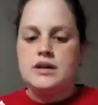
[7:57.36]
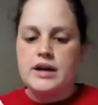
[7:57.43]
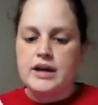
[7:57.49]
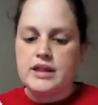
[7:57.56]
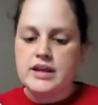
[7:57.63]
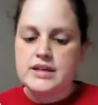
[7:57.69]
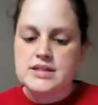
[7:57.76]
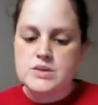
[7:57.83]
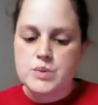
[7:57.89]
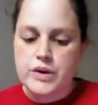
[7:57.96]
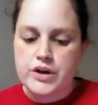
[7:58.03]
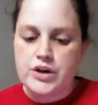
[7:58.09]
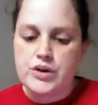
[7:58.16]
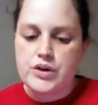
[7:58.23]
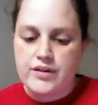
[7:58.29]
that's
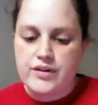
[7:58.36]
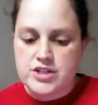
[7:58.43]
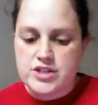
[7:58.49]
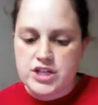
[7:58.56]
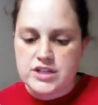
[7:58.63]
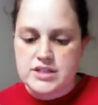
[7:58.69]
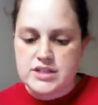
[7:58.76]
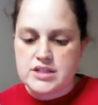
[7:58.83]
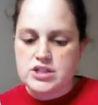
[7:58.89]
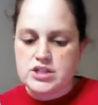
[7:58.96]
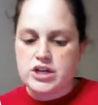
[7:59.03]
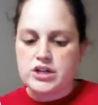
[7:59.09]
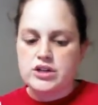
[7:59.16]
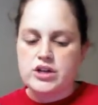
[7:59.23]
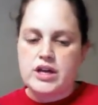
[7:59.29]
where you have a chance to
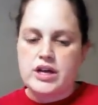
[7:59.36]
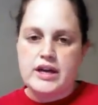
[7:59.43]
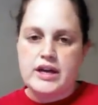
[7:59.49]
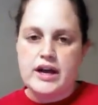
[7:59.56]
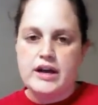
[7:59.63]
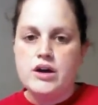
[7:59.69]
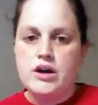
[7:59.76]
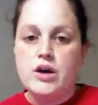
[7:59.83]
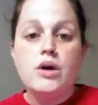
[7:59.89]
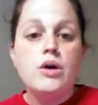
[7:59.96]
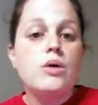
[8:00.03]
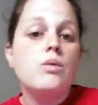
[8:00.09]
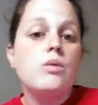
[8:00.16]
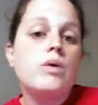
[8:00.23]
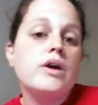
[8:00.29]
start looking at
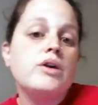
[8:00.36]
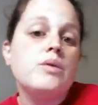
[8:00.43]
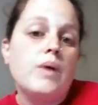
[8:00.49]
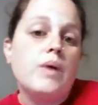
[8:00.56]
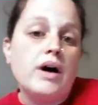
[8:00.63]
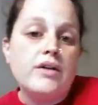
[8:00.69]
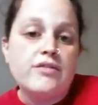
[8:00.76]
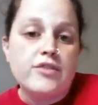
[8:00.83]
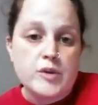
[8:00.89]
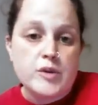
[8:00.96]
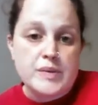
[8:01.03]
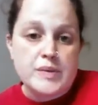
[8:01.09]
what you want for your